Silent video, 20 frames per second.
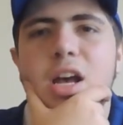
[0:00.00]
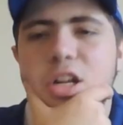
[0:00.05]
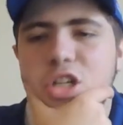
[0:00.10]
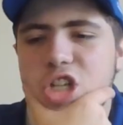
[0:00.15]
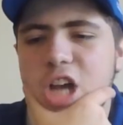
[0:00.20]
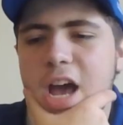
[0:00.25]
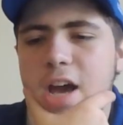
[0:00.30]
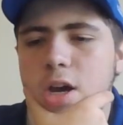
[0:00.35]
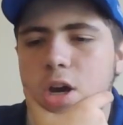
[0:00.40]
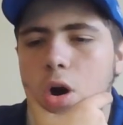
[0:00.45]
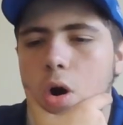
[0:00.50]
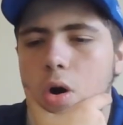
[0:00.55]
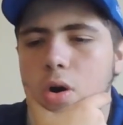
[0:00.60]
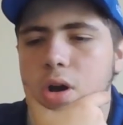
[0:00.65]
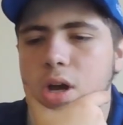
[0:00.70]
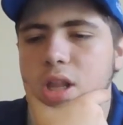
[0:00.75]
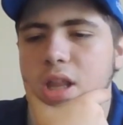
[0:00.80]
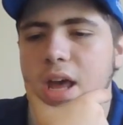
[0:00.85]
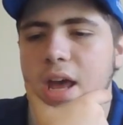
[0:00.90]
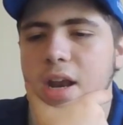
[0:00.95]
Jack
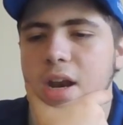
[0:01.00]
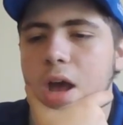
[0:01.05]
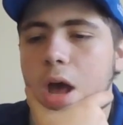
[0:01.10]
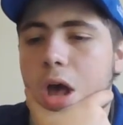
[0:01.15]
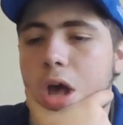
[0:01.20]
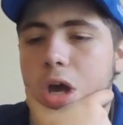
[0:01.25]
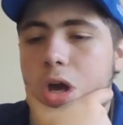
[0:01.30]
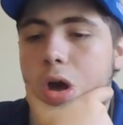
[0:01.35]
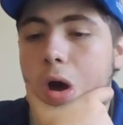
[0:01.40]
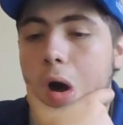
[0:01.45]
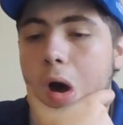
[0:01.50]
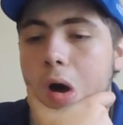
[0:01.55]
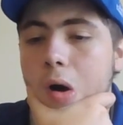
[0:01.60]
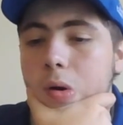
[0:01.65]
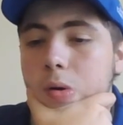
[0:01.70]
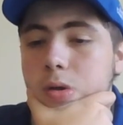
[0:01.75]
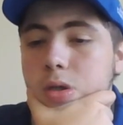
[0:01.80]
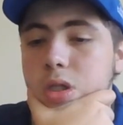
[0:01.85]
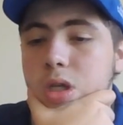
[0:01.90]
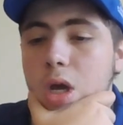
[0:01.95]
Cogger then.
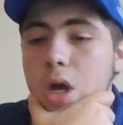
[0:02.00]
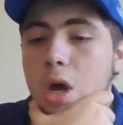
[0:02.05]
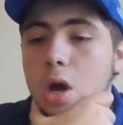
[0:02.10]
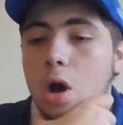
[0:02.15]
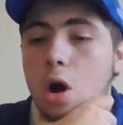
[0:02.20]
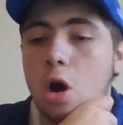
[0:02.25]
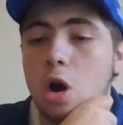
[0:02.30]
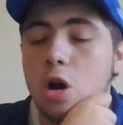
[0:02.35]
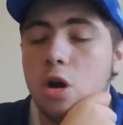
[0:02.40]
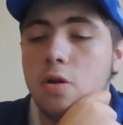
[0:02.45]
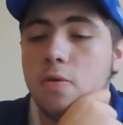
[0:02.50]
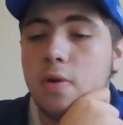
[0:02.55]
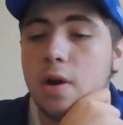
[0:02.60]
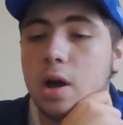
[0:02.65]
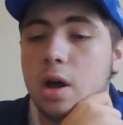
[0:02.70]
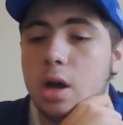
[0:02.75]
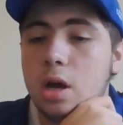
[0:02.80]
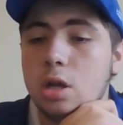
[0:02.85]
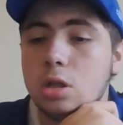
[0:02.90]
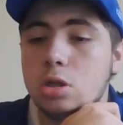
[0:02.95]
Cogs
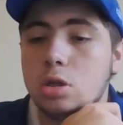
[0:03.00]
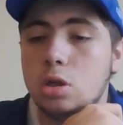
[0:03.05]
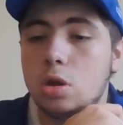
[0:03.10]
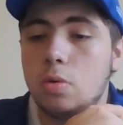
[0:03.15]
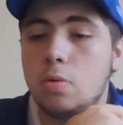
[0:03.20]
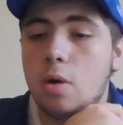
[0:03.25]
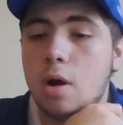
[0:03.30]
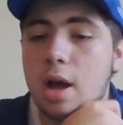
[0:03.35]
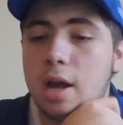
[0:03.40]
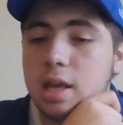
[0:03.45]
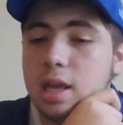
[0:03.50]
over to the right.